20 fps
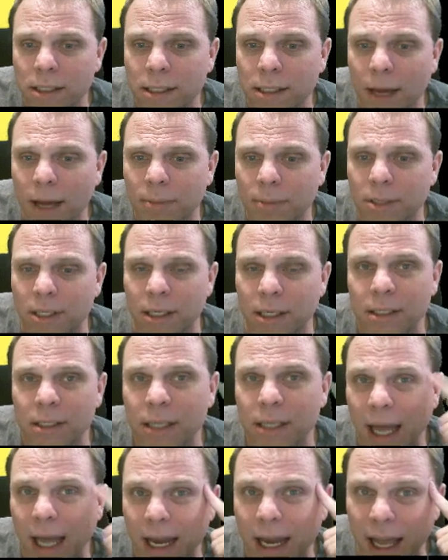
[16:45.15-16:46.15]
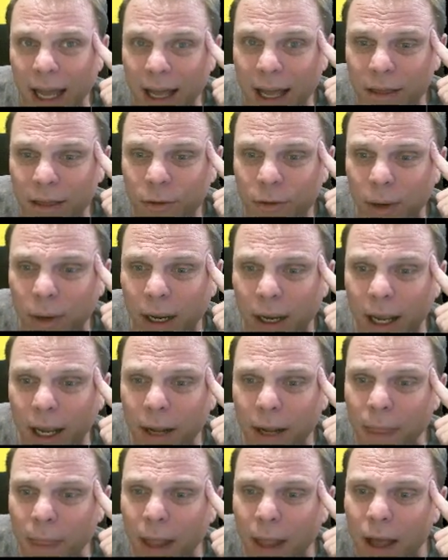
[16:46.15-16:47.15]
substance, the
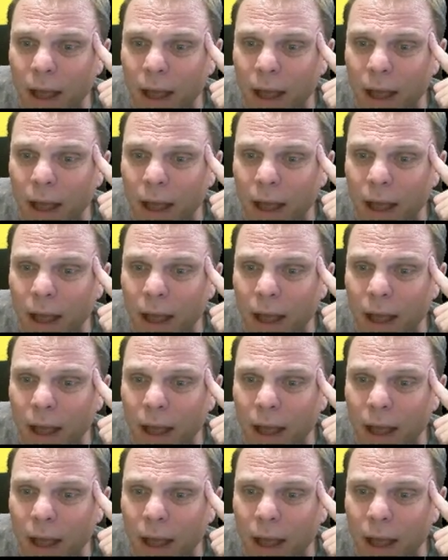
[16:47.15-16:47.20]
NaN3,